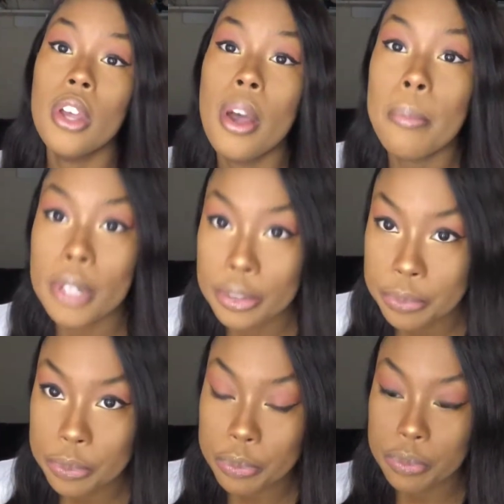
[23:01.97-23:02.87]
but
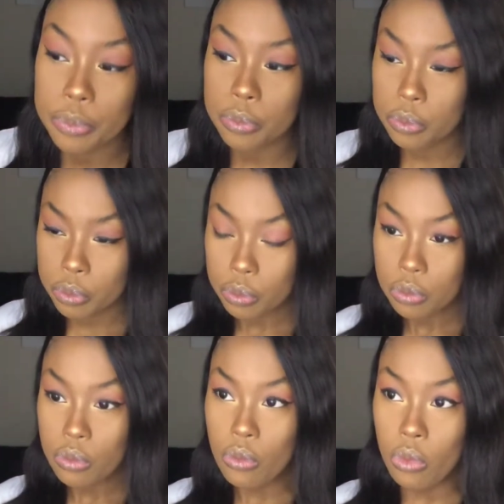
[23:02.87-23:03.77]

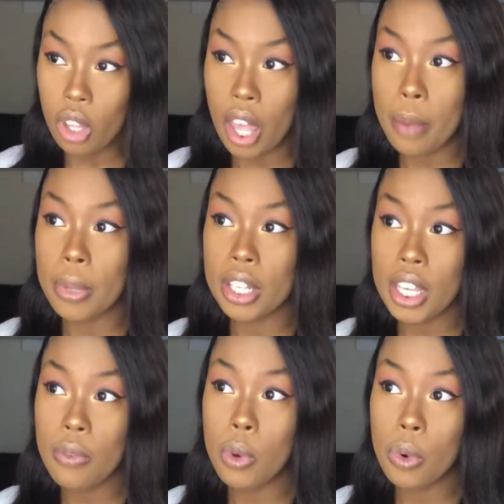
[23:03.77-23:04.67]
I
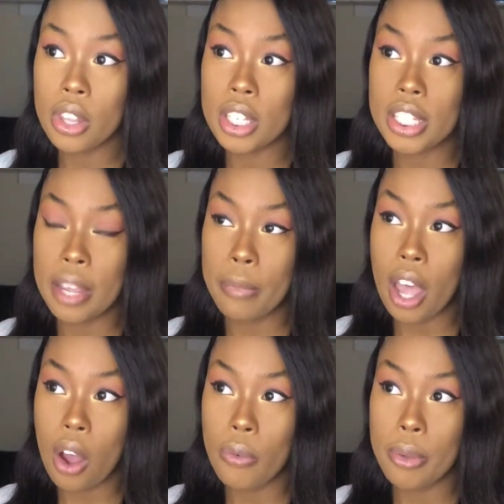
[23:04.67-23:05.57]
believe we wore the same
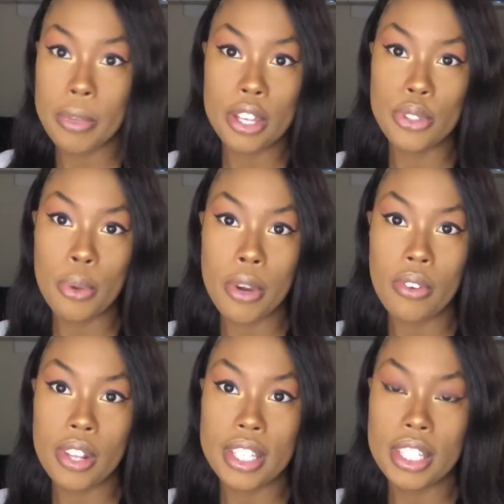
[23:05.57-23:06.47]
outfit because nobody
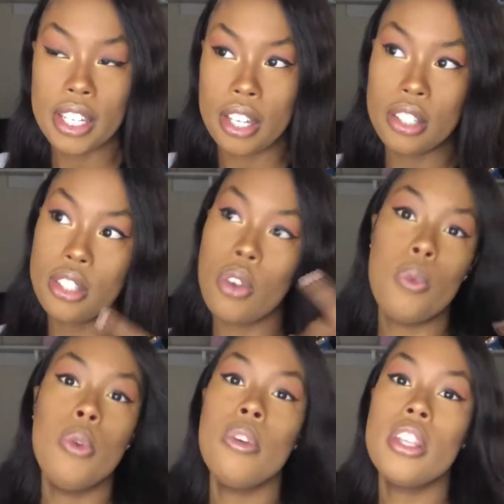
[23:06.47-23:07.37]
really seen us. So we
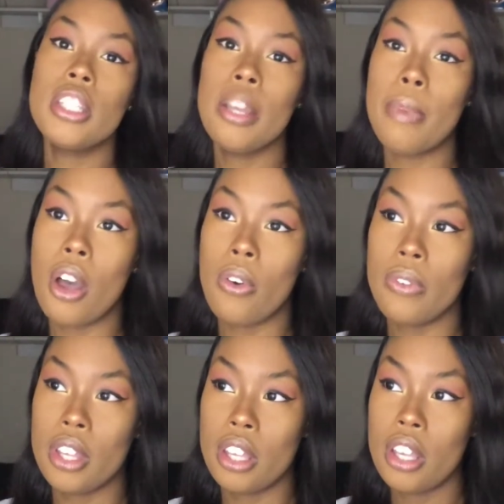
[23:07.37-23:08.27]
wore the same
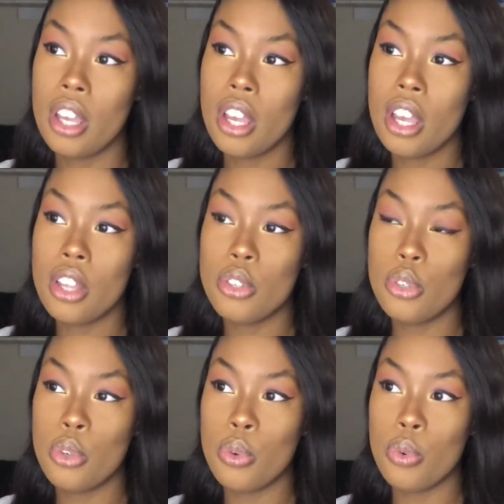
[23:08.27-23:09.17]
outfit
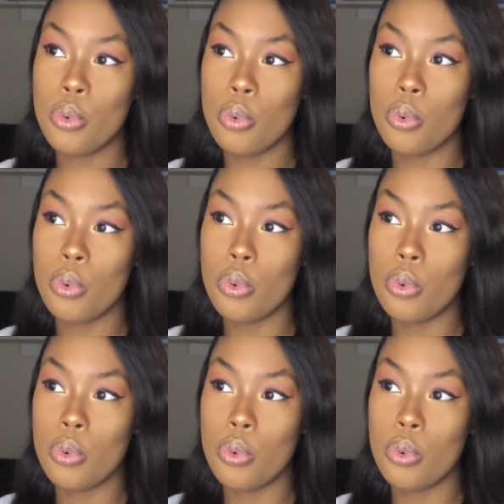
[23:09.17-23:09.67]
to.